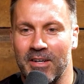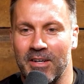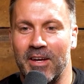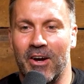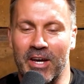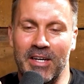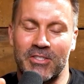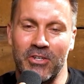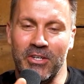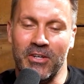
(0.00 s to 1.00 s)
Okay,
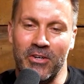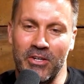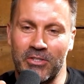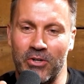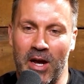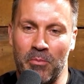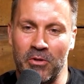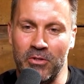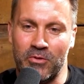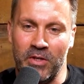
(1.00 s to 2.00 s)
so you get your Apple
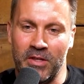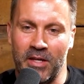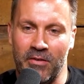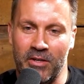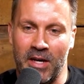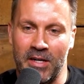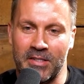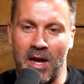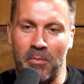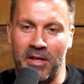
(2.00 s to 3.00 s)
News feed and they give you kind of
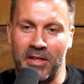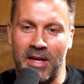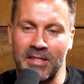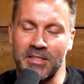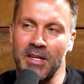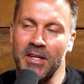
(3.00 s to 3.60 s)
top headlines.